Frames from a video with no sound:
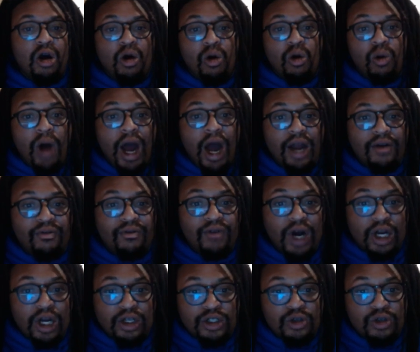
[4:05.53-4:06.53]
why the
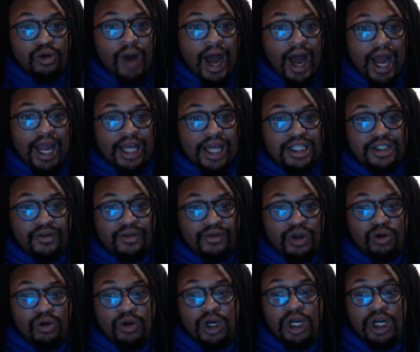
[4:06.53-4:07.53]
fuck do I, as the
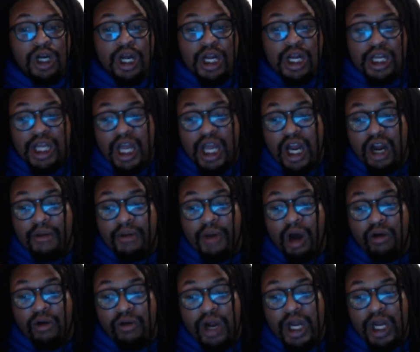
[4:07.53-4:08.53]
viewer, care
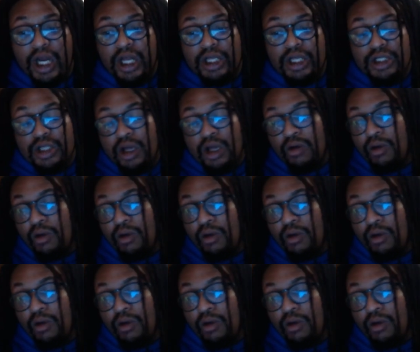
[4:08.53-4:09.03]
about ratings?